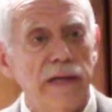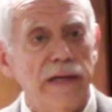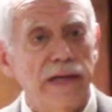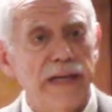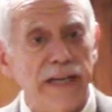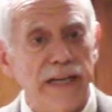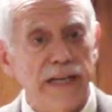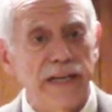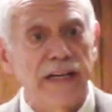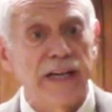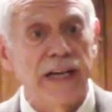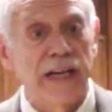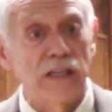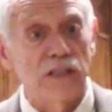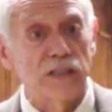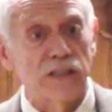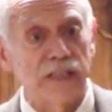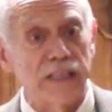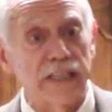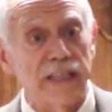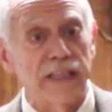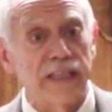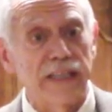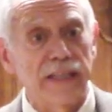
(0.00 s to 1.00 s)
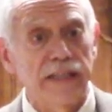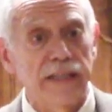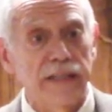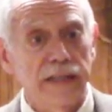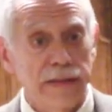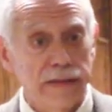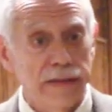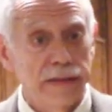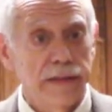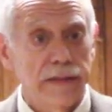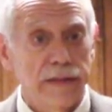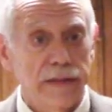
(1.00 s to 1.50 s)
in Helsinki
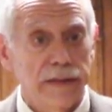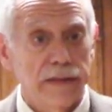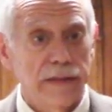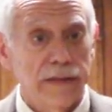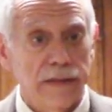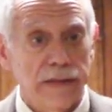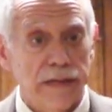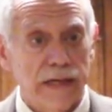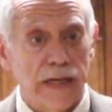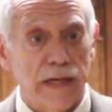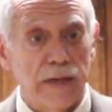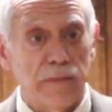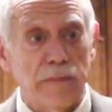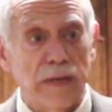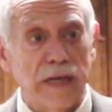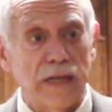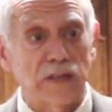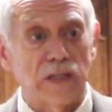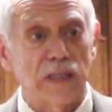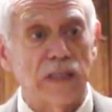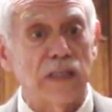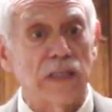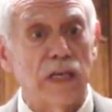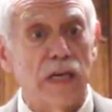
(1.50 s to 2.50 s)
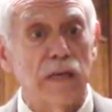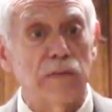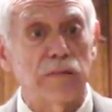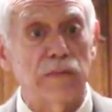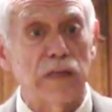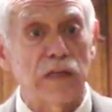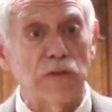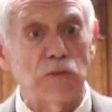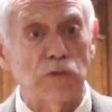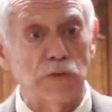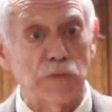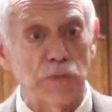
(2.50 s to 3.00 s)
at about the time
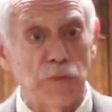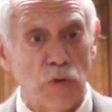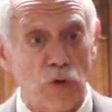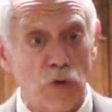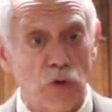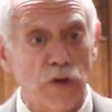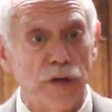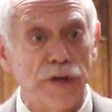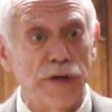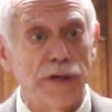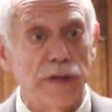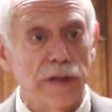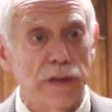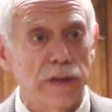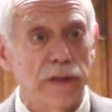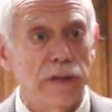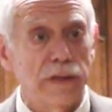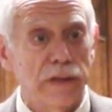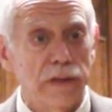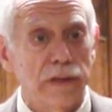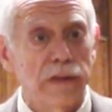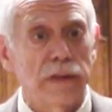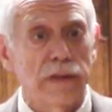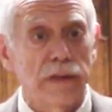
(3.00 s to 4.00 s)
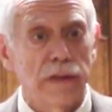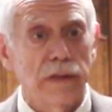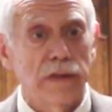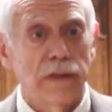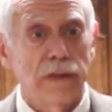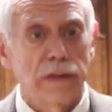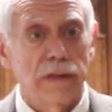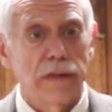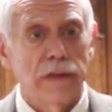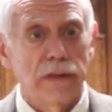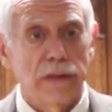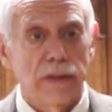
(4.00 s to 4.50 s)
I was born
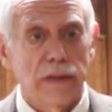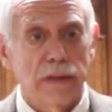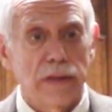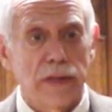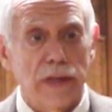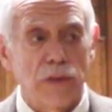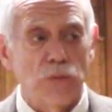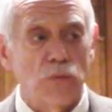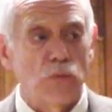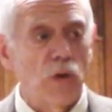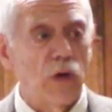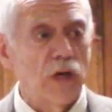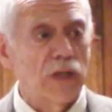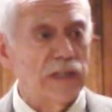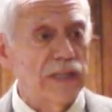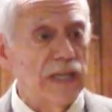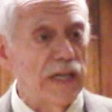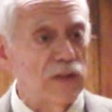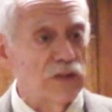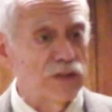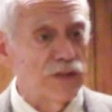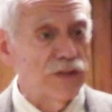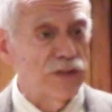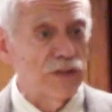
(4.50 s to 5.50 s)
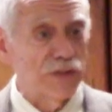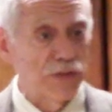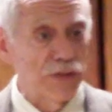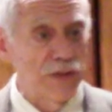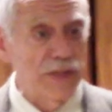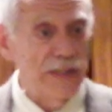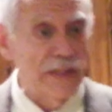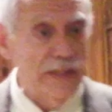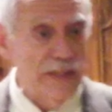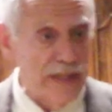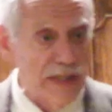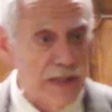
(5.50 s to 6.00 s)
and walked out in the
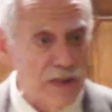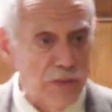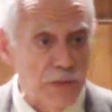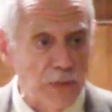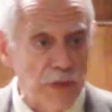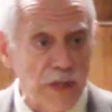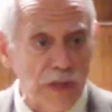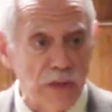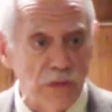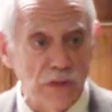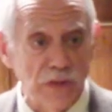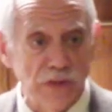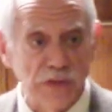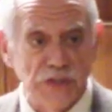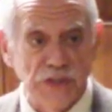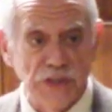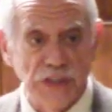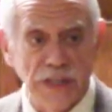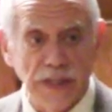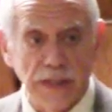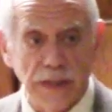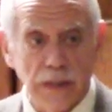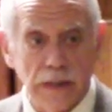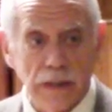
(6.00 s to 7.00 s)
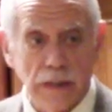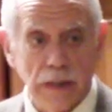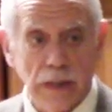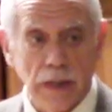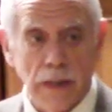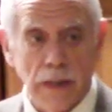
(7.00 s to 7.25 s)
street, that's what I would have seen.